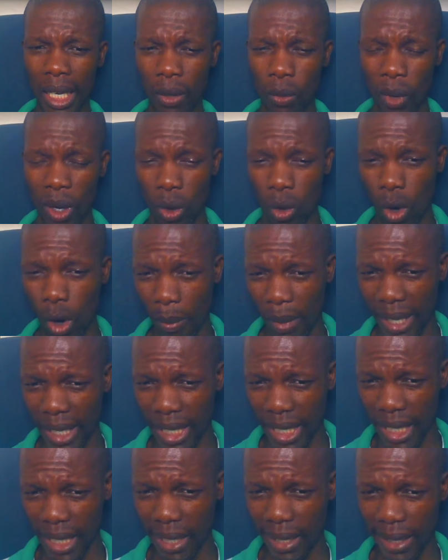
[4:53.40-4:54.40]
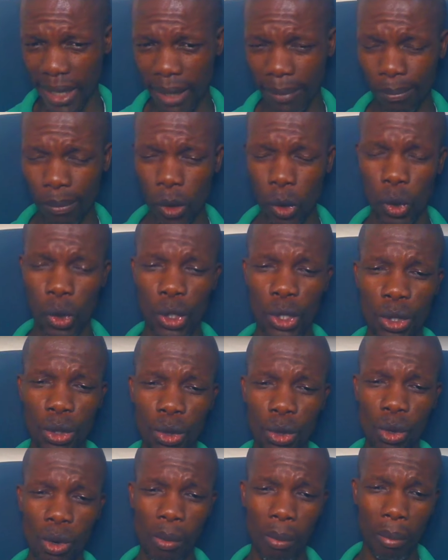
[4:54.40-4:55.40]
were commandeered
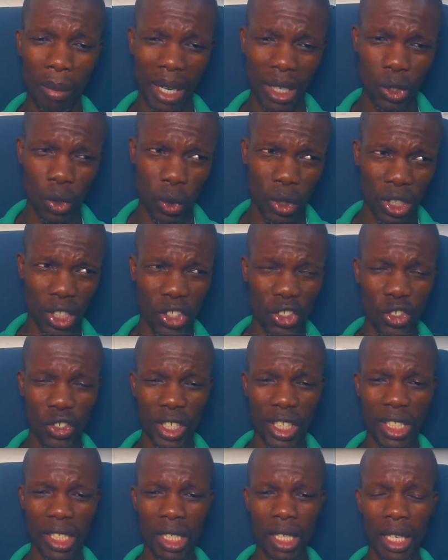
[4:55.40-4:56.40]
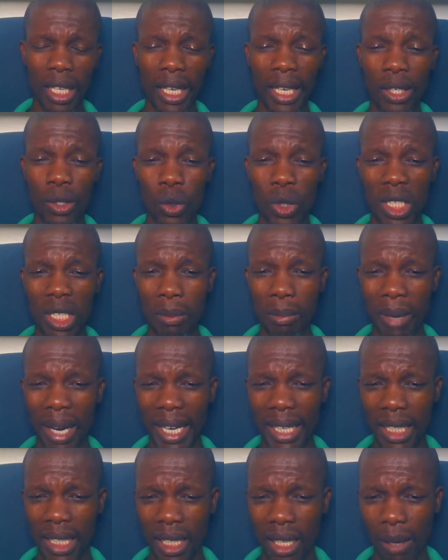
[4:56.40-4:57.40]
to march on the streets and to
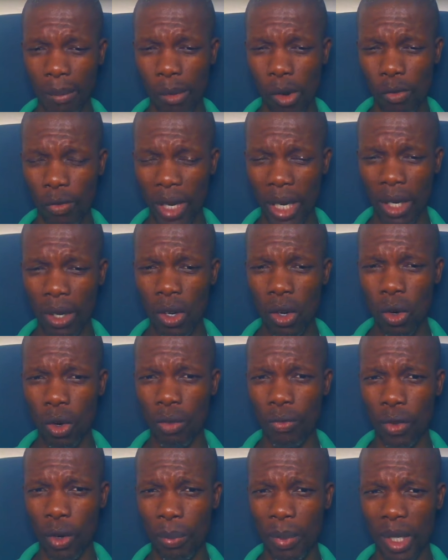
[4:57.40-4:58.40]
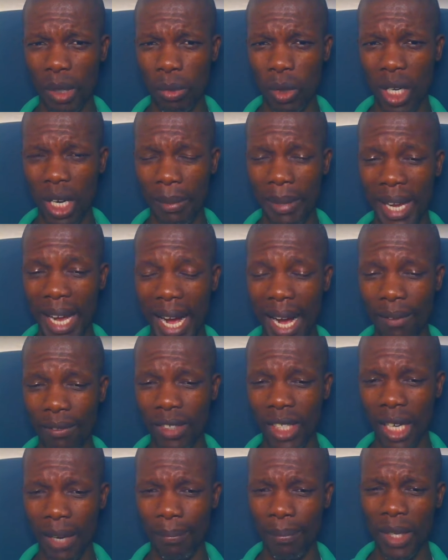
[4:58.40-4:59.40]
demand the removal of Robert Mugabe
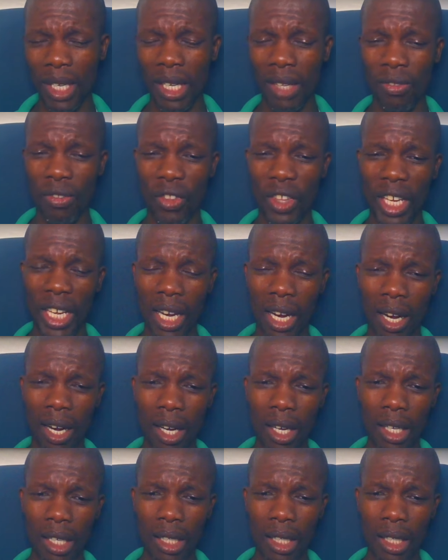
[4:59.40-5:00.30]
after their